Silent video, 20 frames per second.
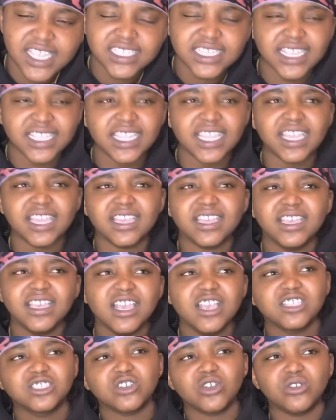He's like, yeah.
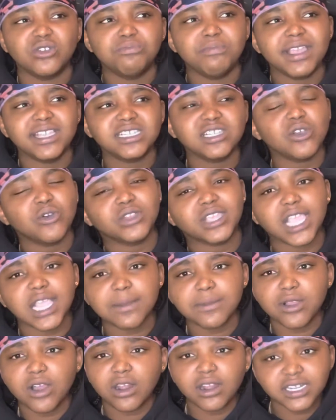So basically on
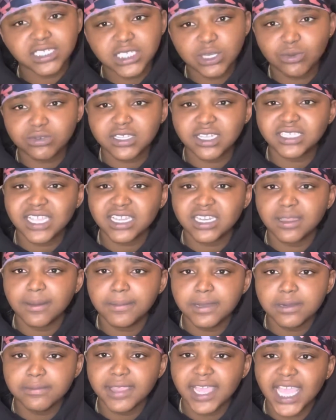camera, all this shit was like taking a
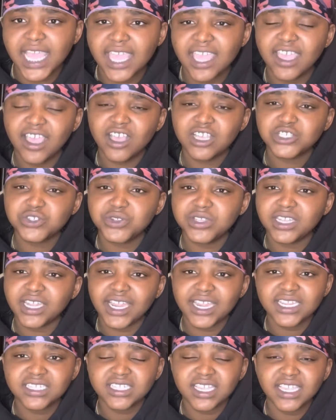book bag. So he
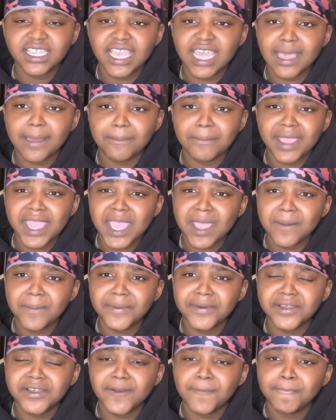like, I say he had
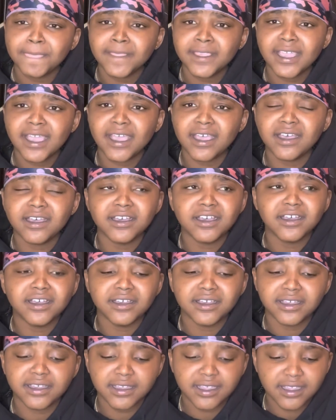MacBook, uh,
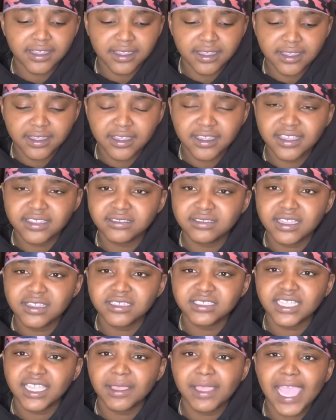uh, uh, uh, you know what
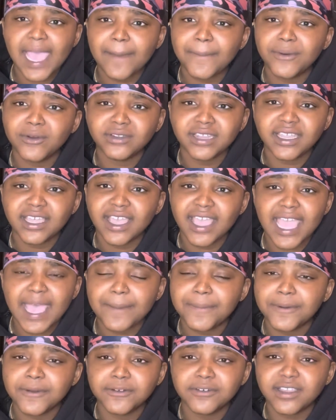I'm saying? Apple,
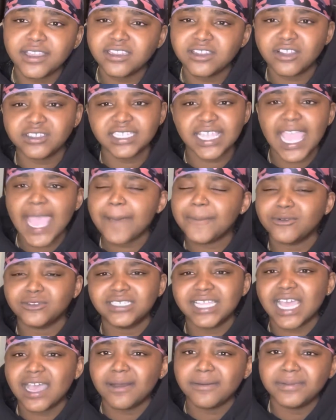Apple, you know what I'm saying? Apple
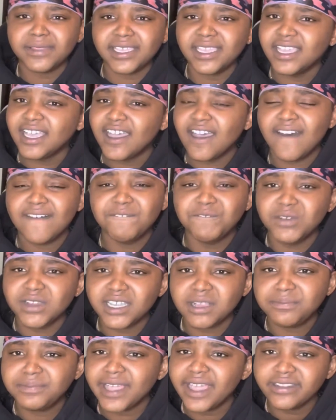tablet, a
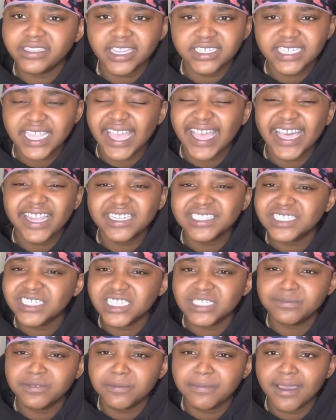fucking PlayStation. He had hella shit in
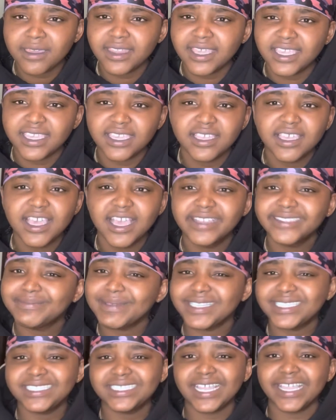his book bag. That he,
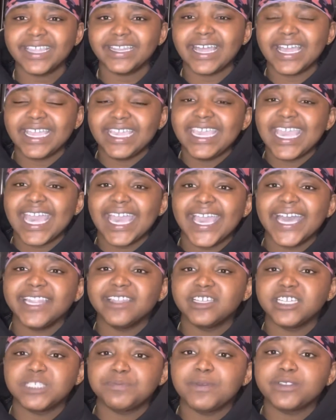basically saying like he had
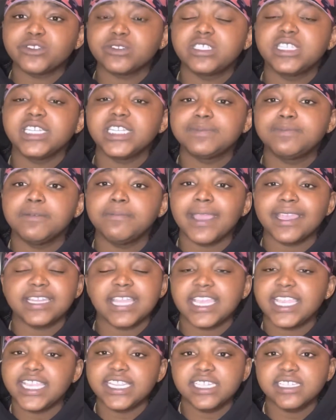hella expensive shit in his book bag
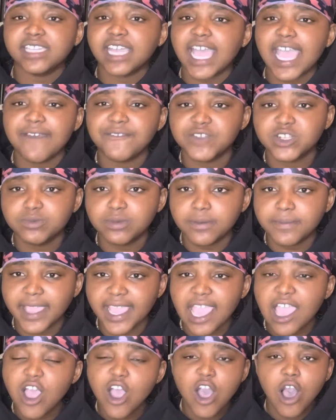that he did not have in his book
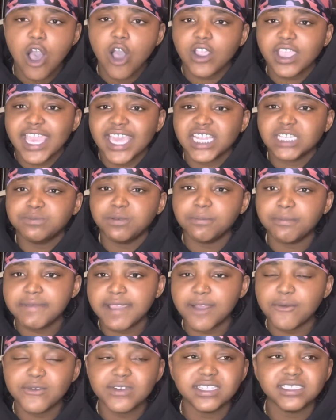bag. All he had in his book
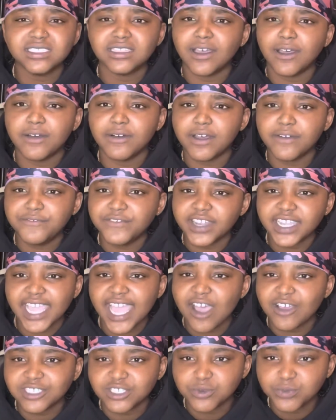bag was a fucking
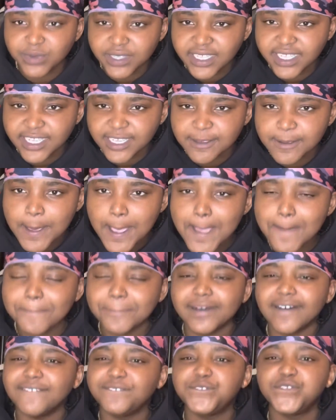ounce of weed,
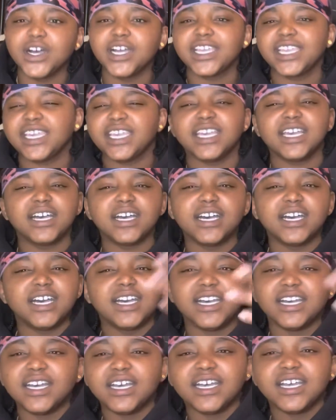motherfucking,
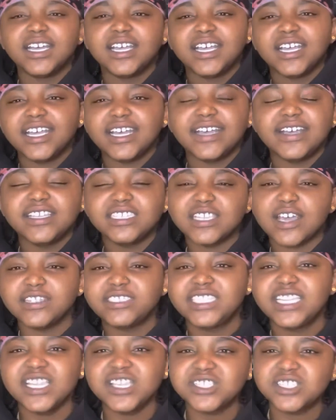uh, a
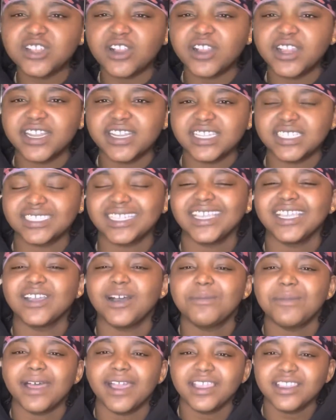t-shirt and a scale.
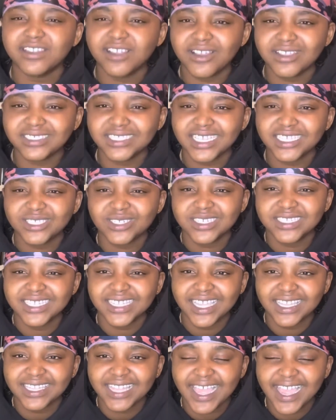I'm like, you know what I'm saying? So this
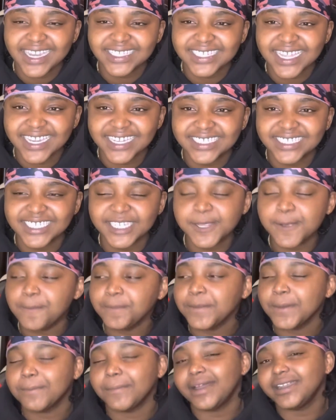nigga lying tight shit.
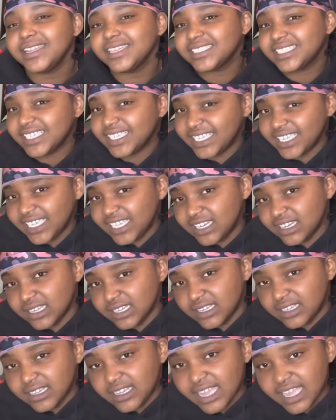My niggas get, you know,
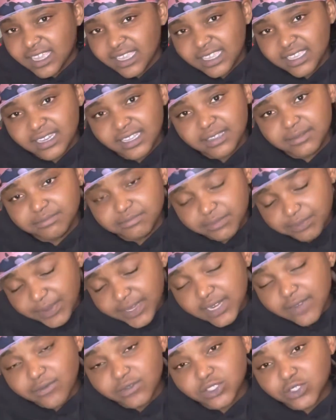like getting
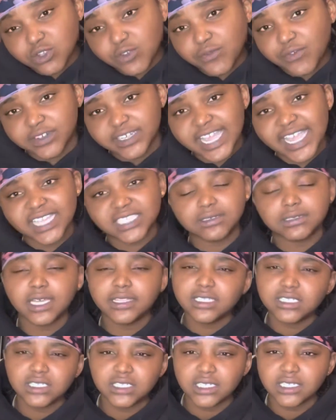picked up for school for that, some
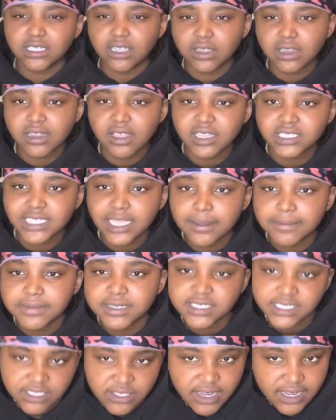other shit, though, you know what I'm saying? But
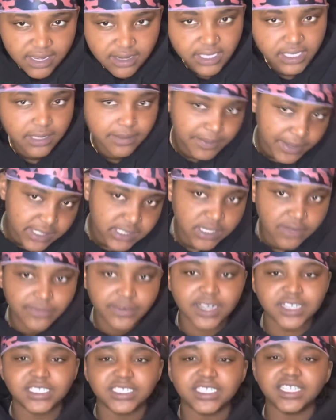still didn't get picked up for
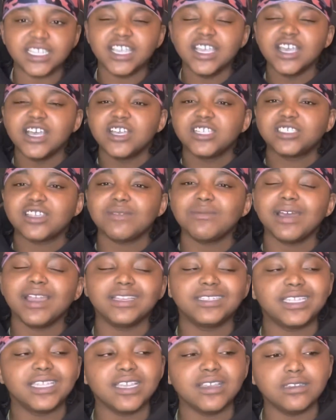that shit. So I'm
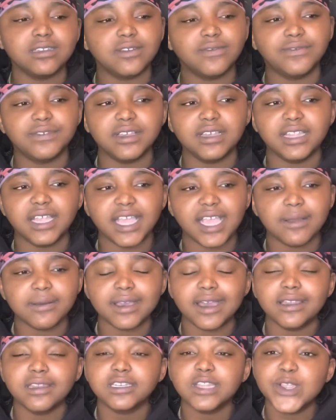like, damn, the fuck. I'm
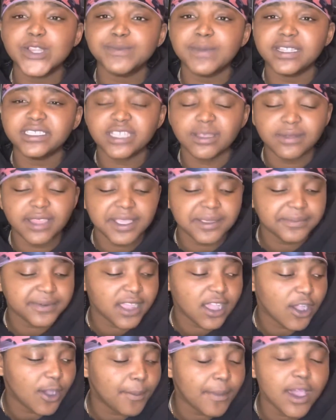kind of nervous myself. I'm like, bro,
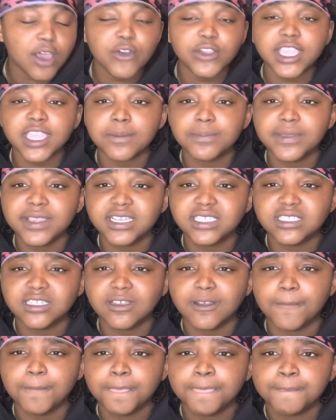I hope I don't get picked
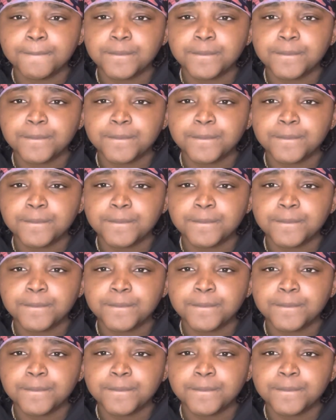up.